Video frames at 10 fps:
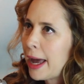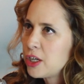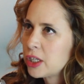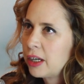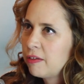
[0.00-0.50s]

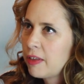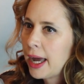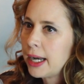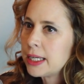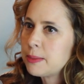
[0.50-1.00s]
magic of
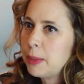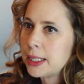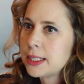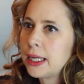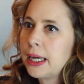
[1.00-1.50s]
that is
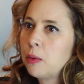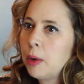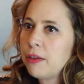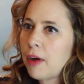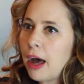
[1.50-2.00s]
mixing it
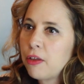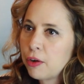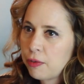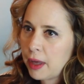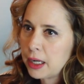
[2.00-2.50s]
with
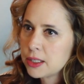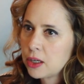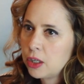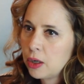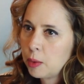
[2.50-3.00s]
other things.
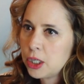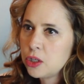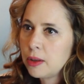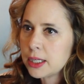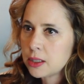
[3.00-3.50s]
So you don't want to
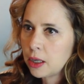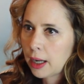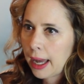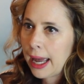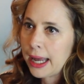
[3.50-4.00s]
do this
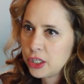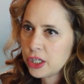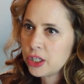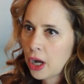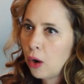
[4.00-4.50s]
look head
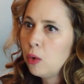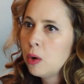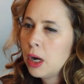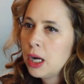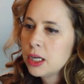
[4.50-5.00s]
to
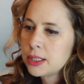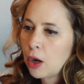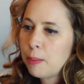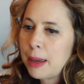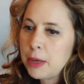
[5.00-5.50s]
toe. Mm-hmm.
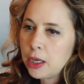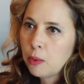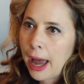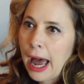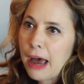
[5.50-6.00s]
So maybe
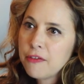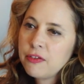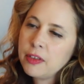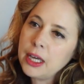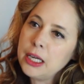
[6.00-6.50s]
you
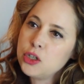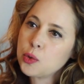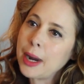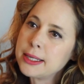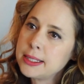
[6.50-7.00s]
have the
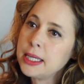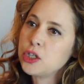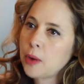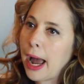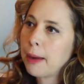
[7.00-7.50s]
dressy
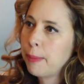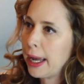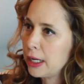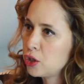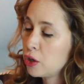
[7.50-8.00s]
track
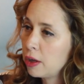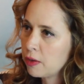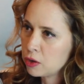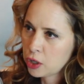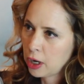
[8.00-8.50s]
pant and Judith and